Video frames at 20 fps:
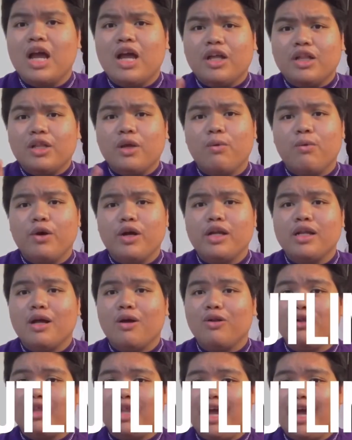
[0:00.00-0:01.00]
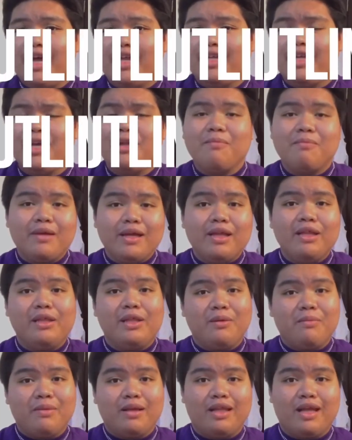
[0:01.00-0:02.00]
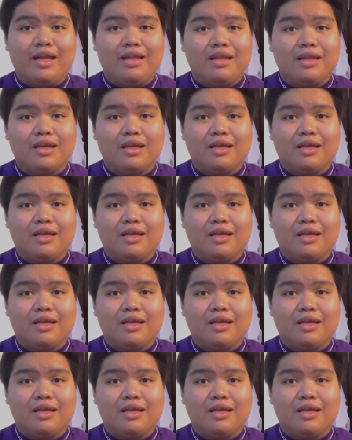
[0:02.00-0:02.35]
The word outline can be intimidating,